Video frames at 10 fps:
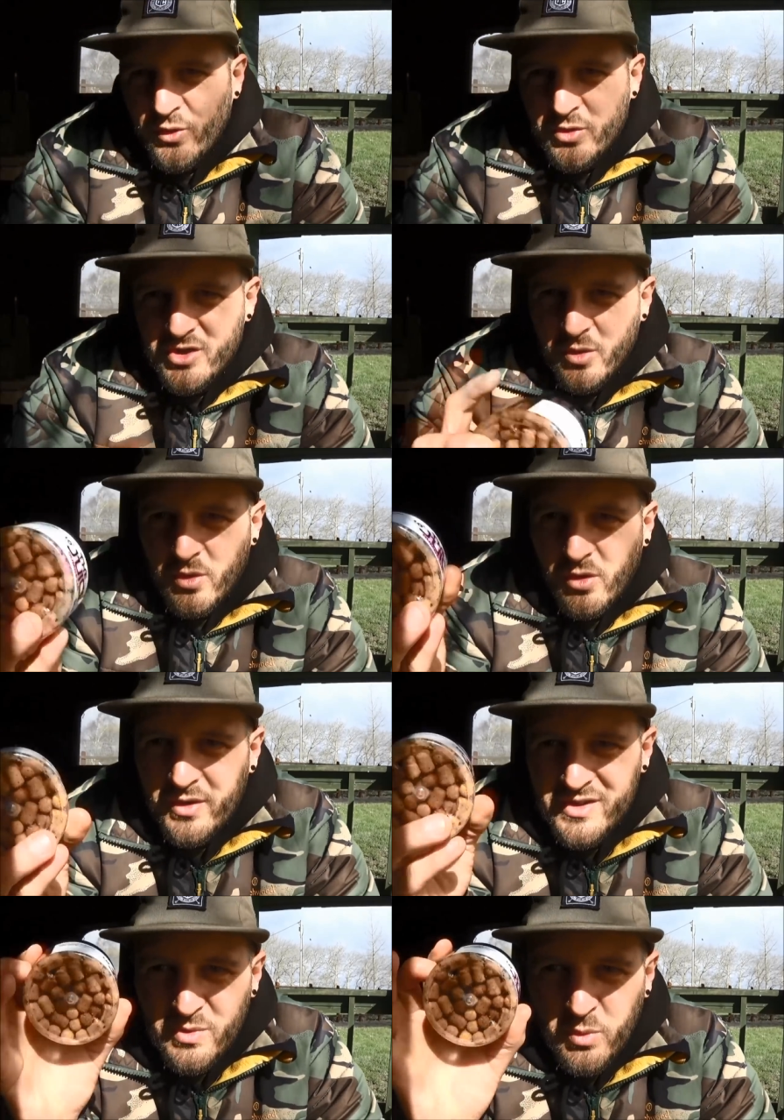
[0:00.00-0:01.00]
I've also
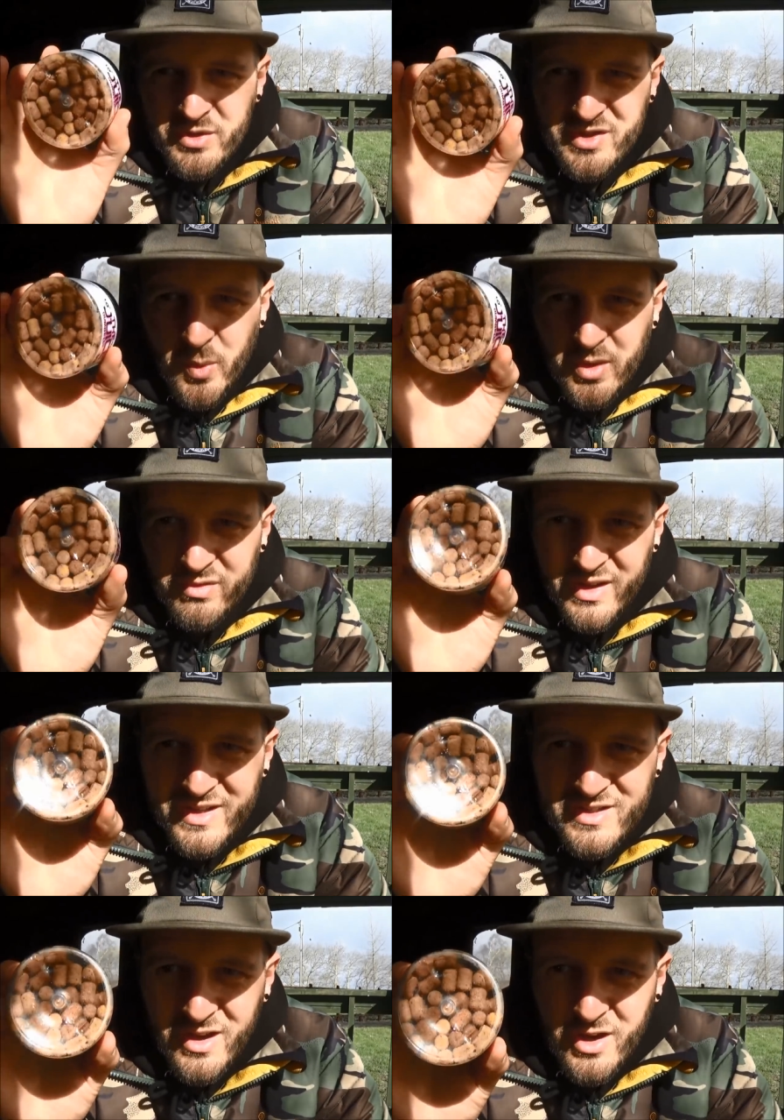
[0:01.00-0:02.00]
got is the ones that we
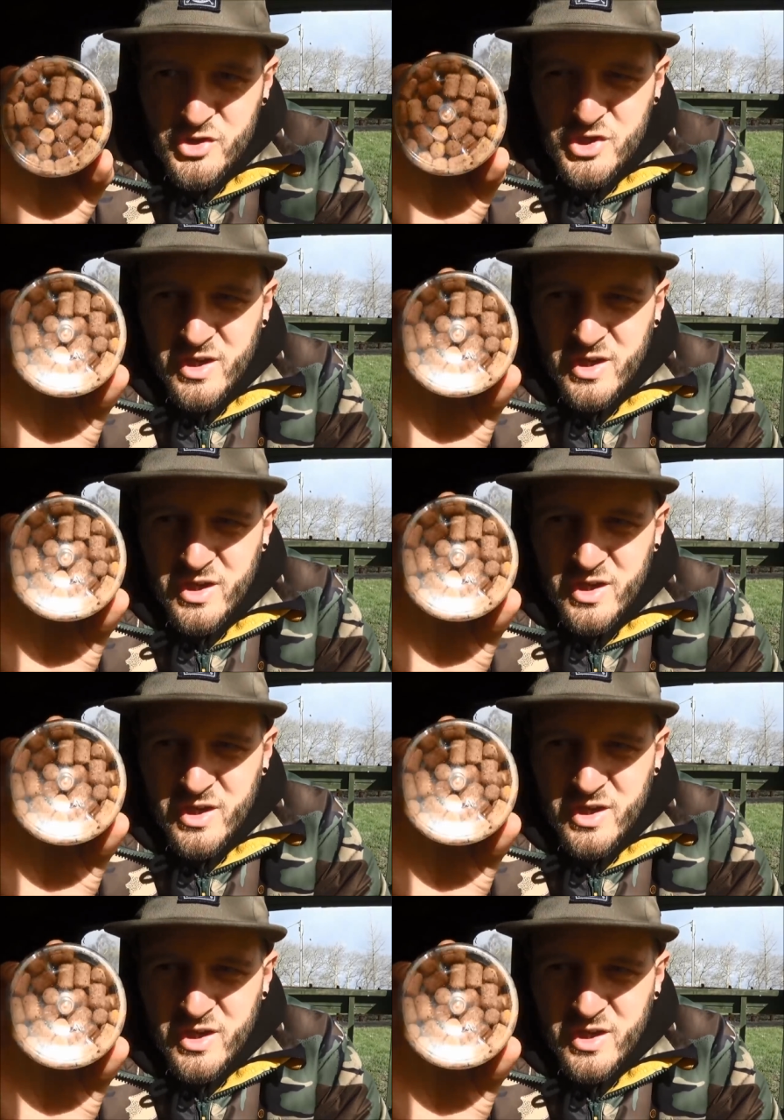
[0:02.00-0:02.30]
released last